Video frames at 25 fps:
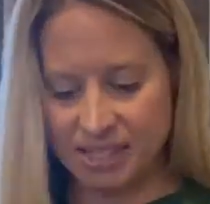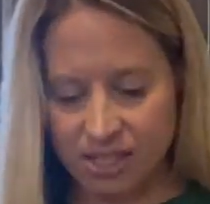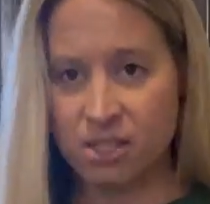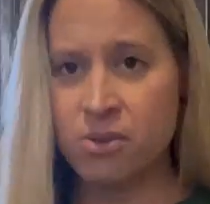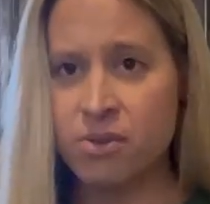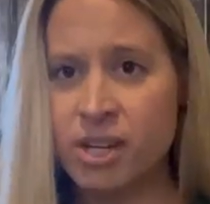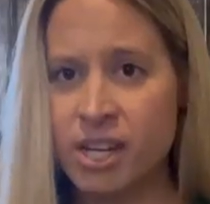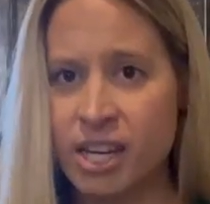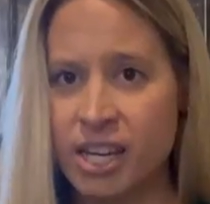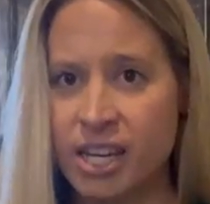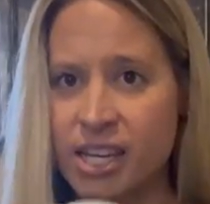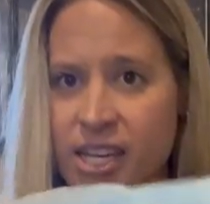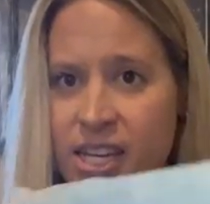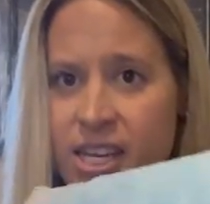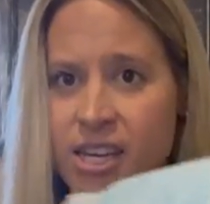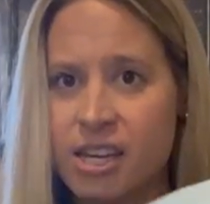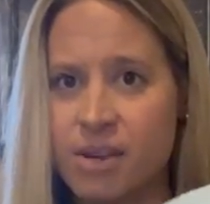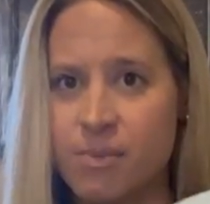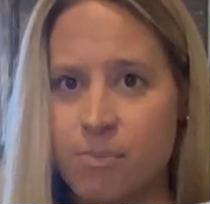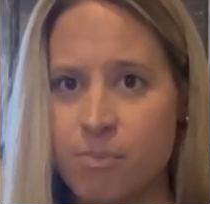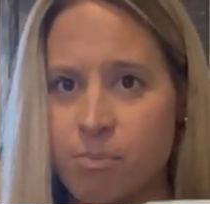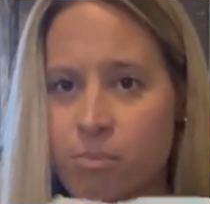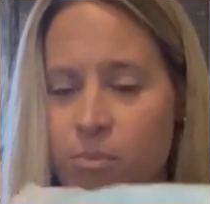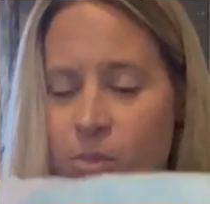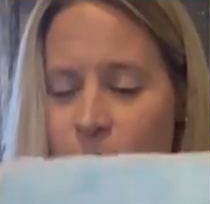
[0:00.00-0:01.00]
Okay,
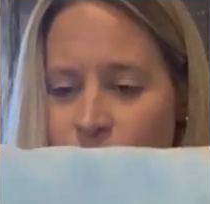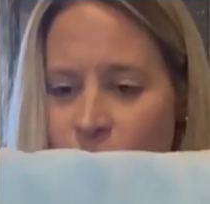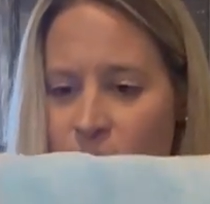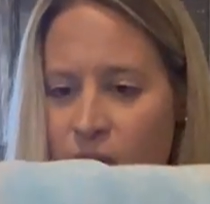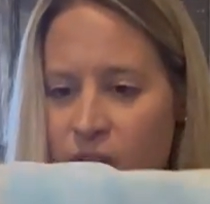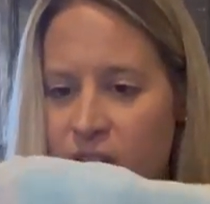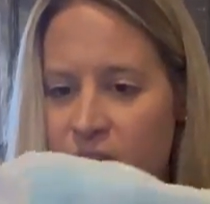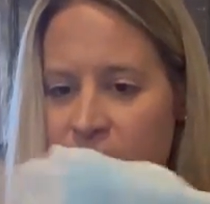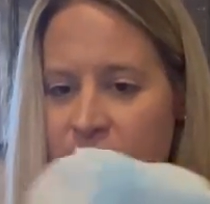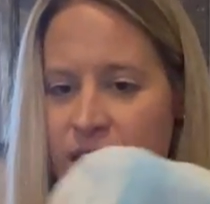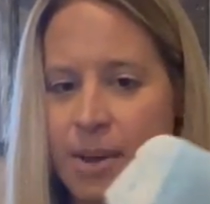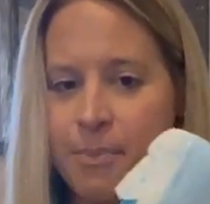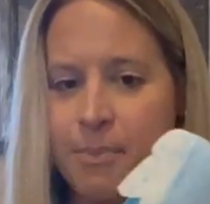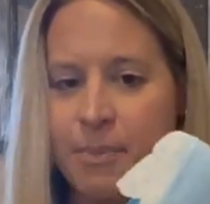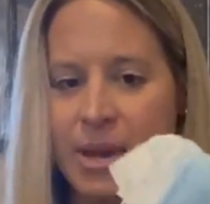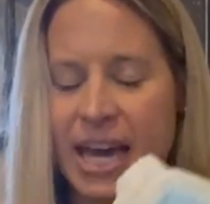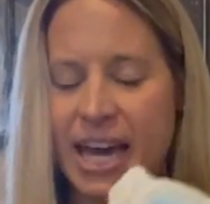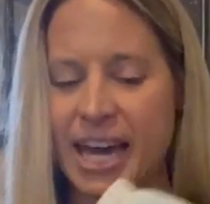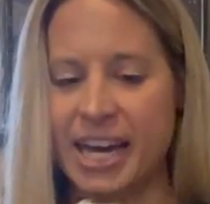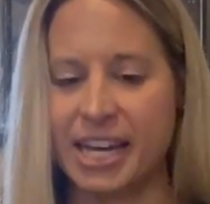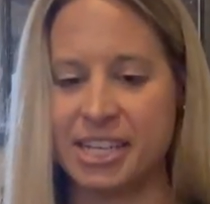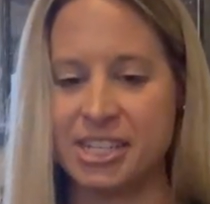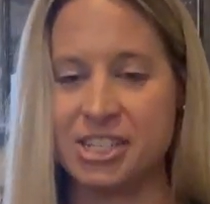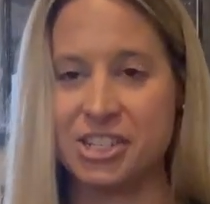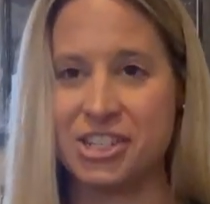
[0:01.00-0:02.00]
more
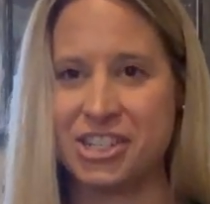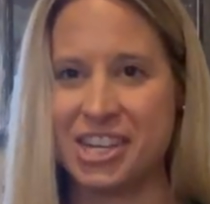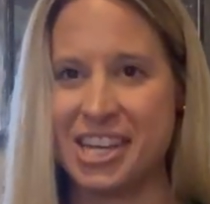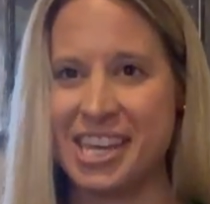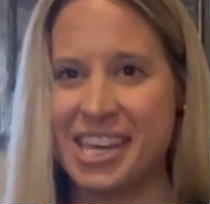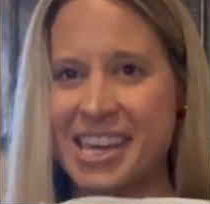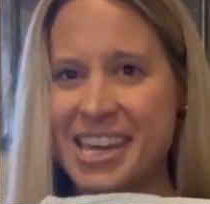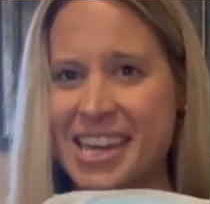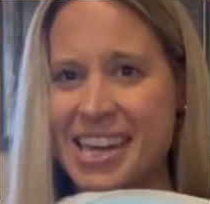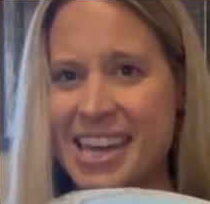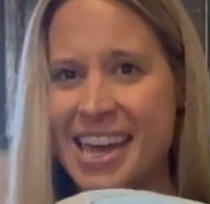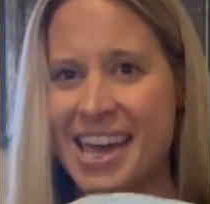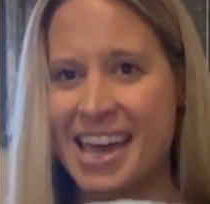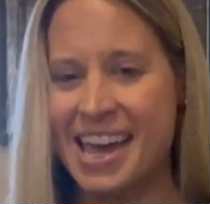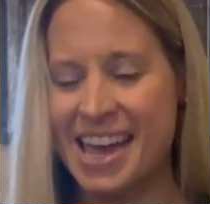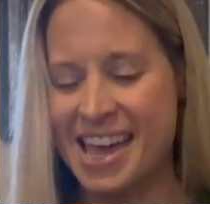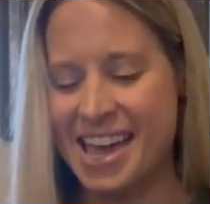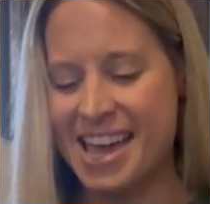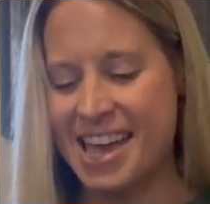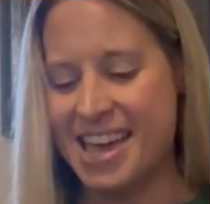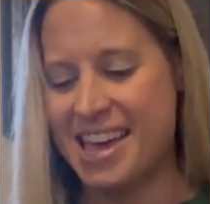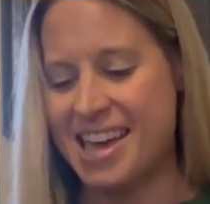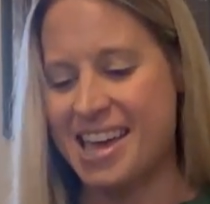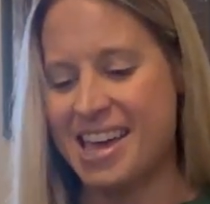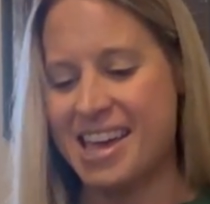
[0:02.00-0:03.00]
packaging.
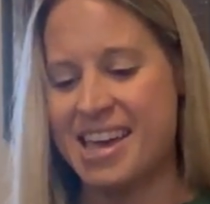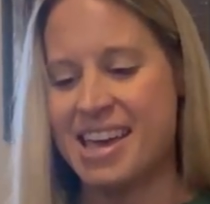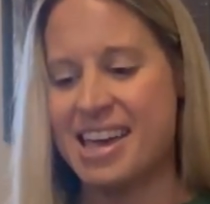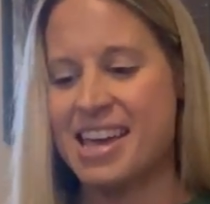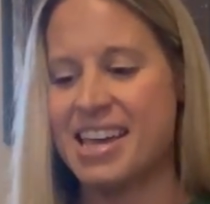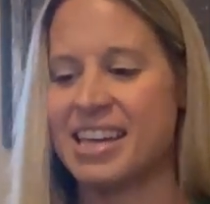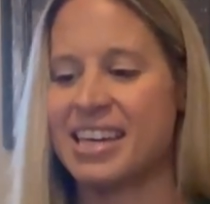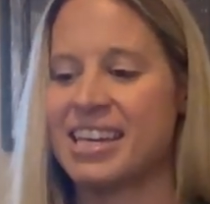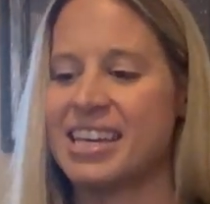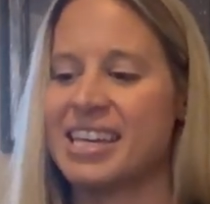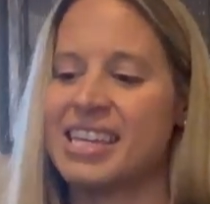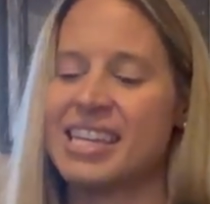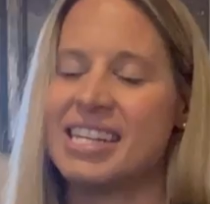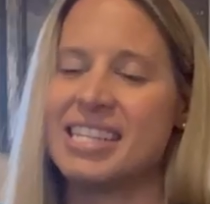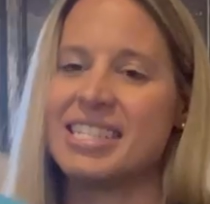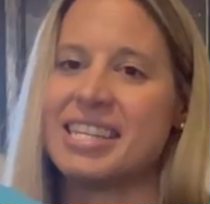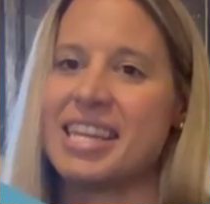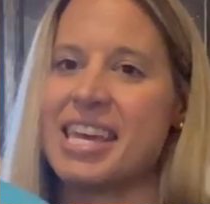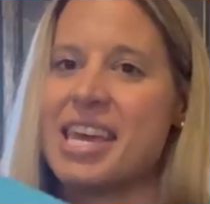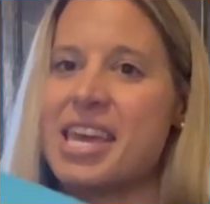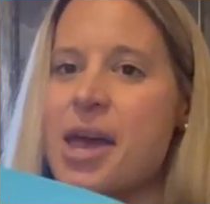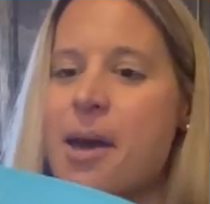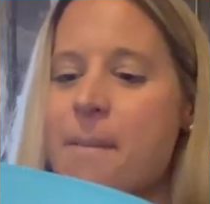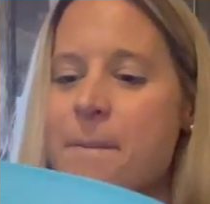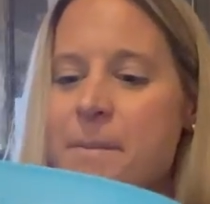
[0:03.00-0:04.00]
Is
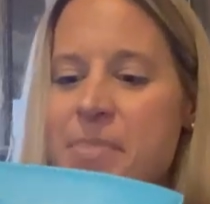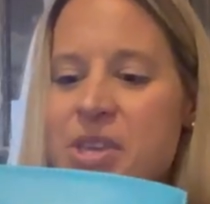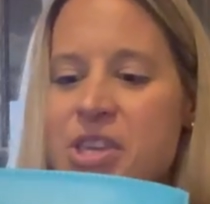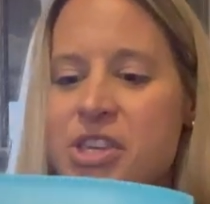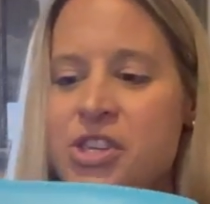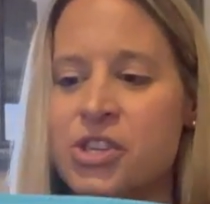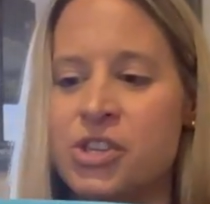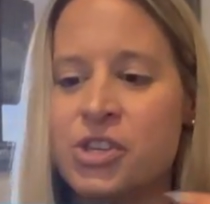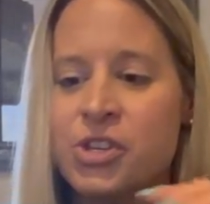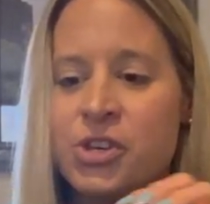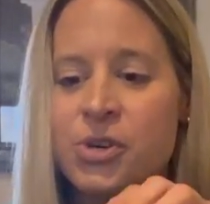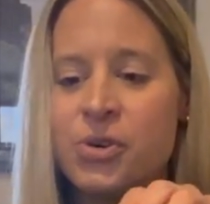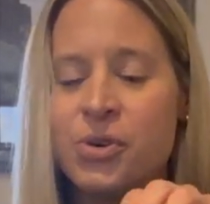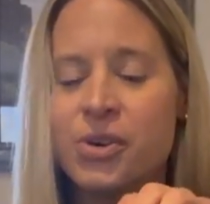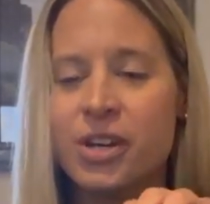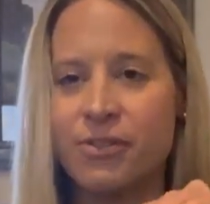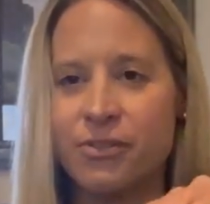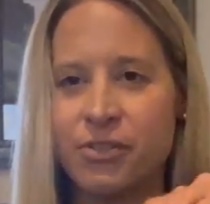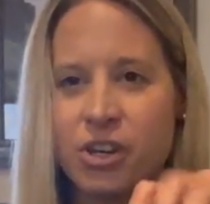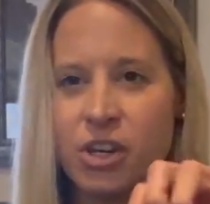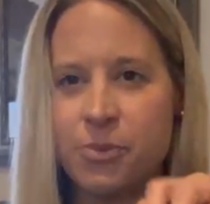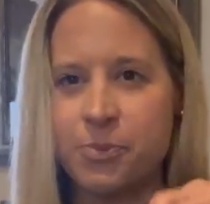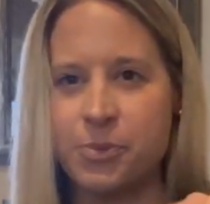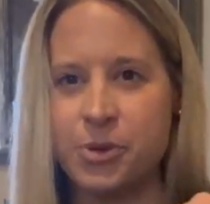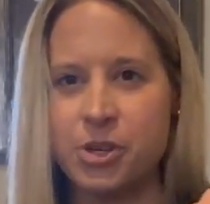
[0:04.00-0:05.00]
a
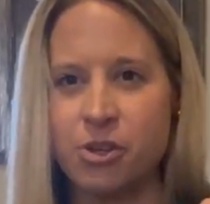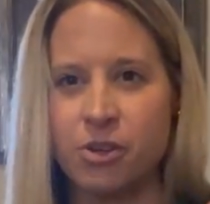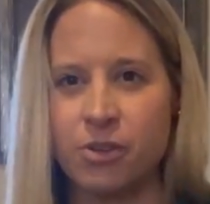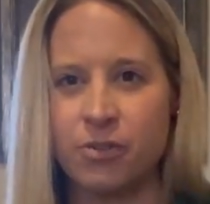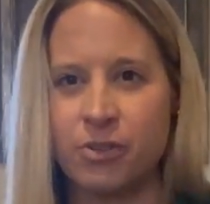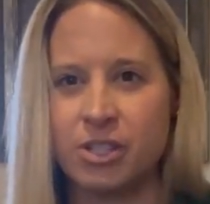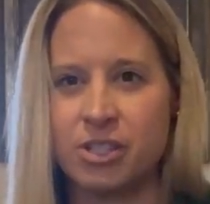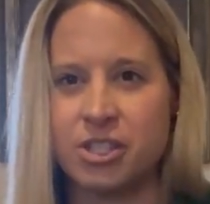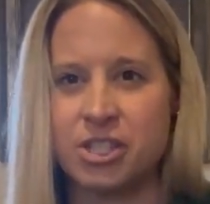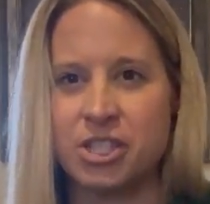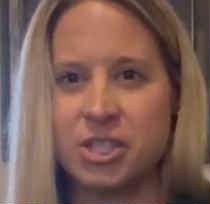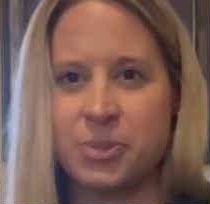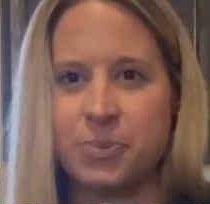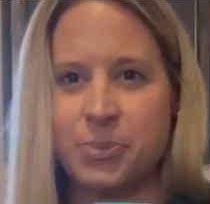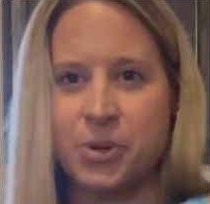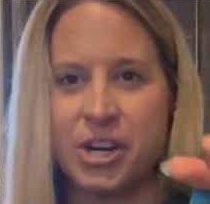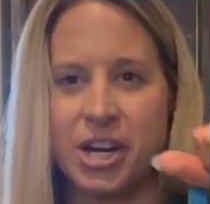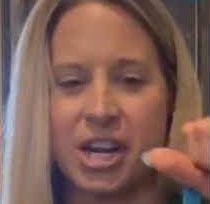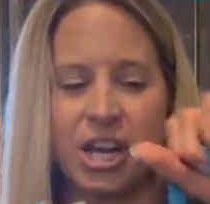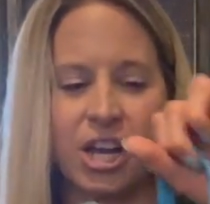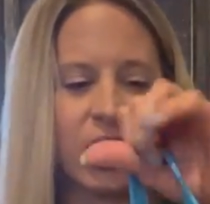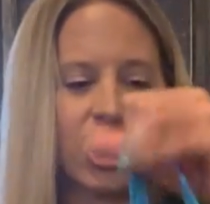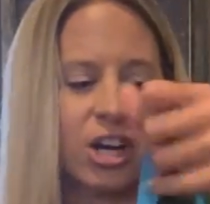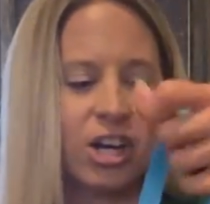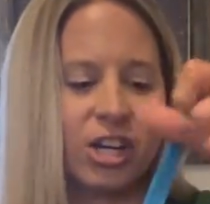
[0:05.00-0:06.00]
beautiful, beautiful
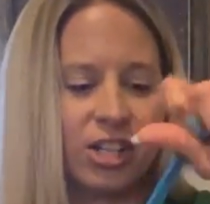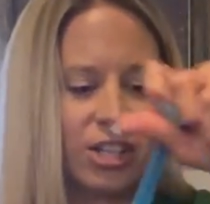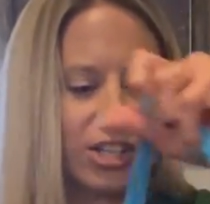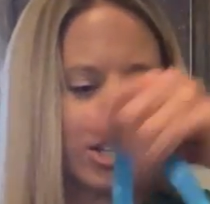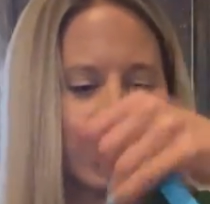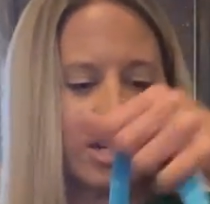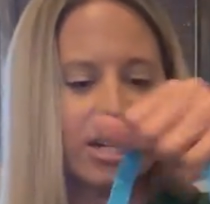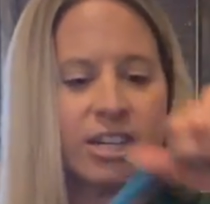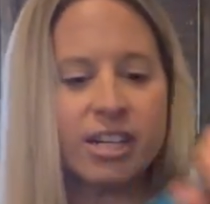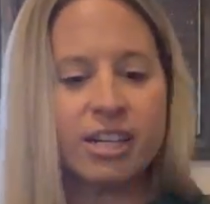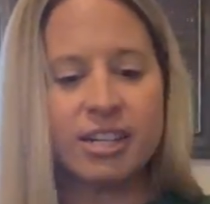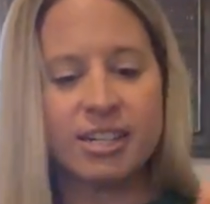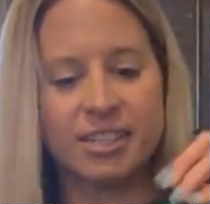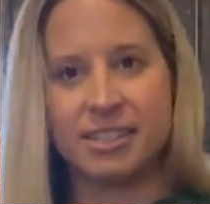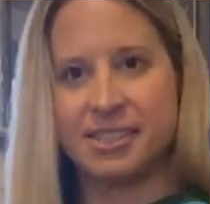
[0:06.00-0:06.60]
spring color.